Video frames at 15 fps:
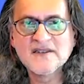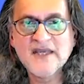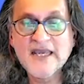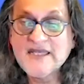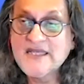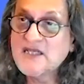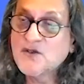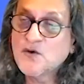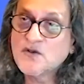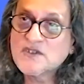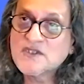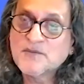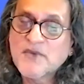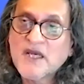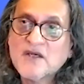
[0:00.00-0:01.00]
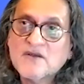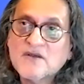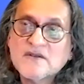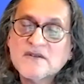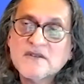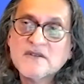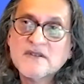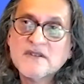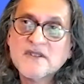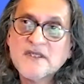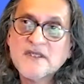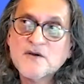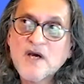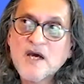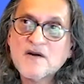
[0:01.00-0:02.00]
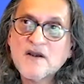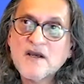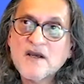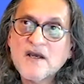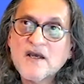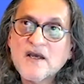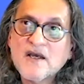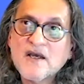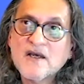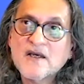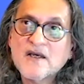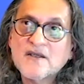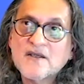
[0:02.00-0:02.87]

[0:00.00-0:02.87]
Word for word: And he talked about, you know, uh,